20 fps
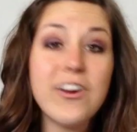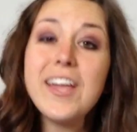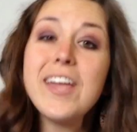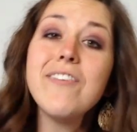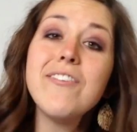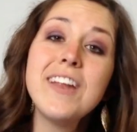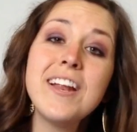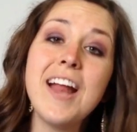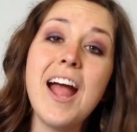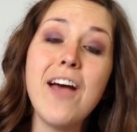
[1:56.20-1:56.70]
or
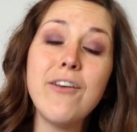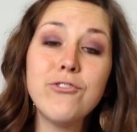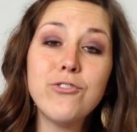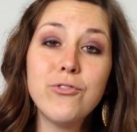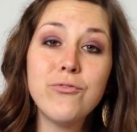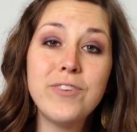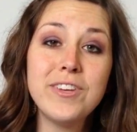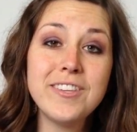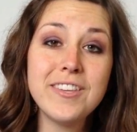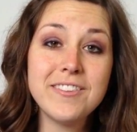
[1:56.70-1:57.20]
even an
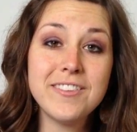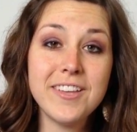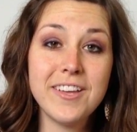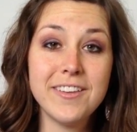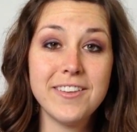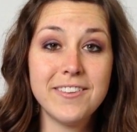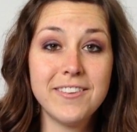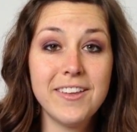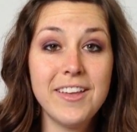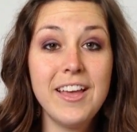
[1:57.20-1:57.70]

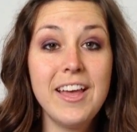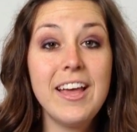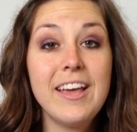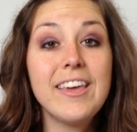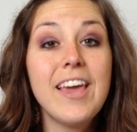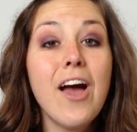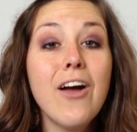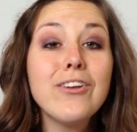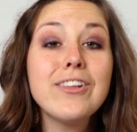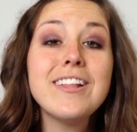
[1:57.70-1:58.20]
astrophysicist,
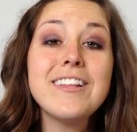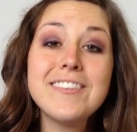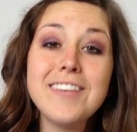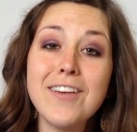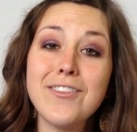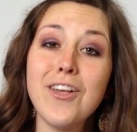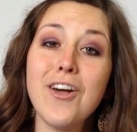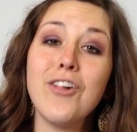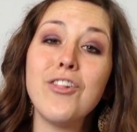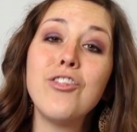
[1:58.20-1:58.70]
calculus
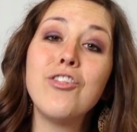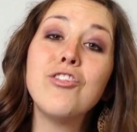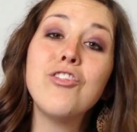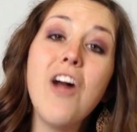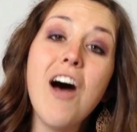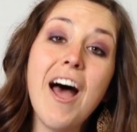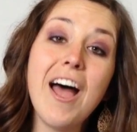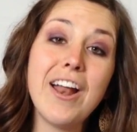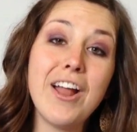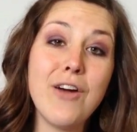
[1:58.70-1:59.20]
has a
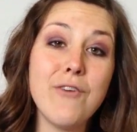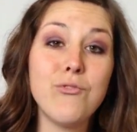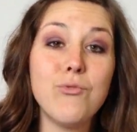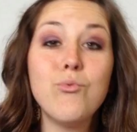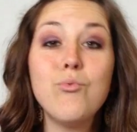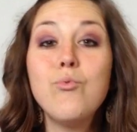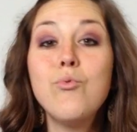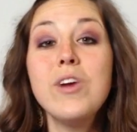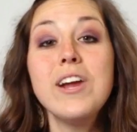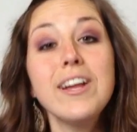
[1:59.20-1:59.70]
lot of
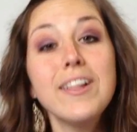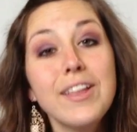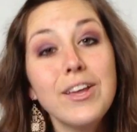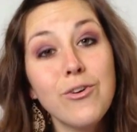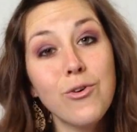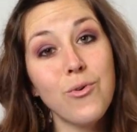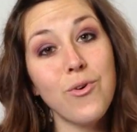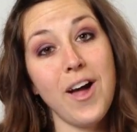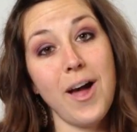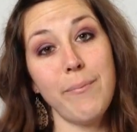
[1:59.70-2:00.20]
really
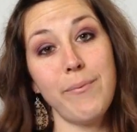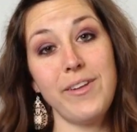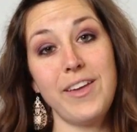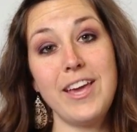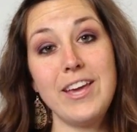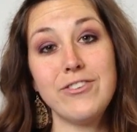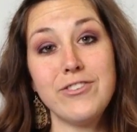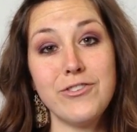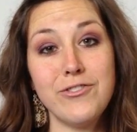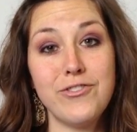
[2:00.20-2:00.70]
cool
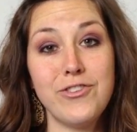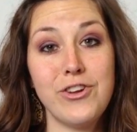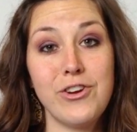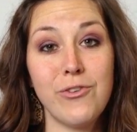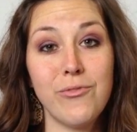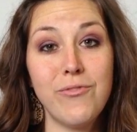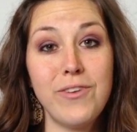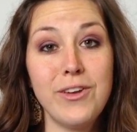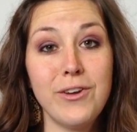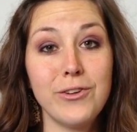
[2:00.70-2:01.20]
applications to
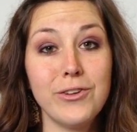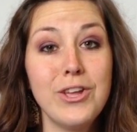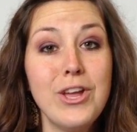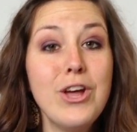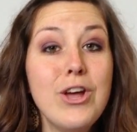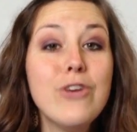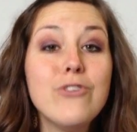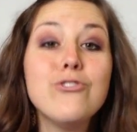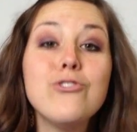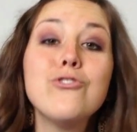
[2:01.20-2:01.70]
your field,
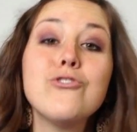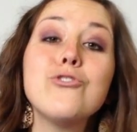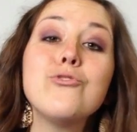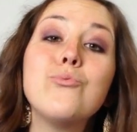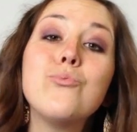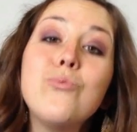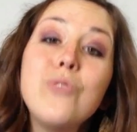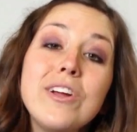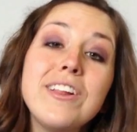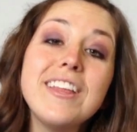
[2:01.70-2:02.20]
so you should
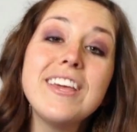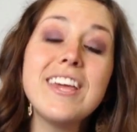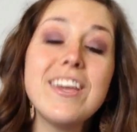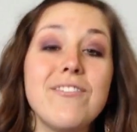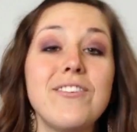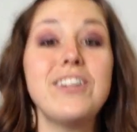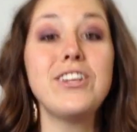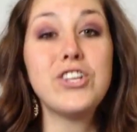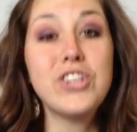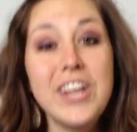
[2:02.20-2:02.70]
really give it a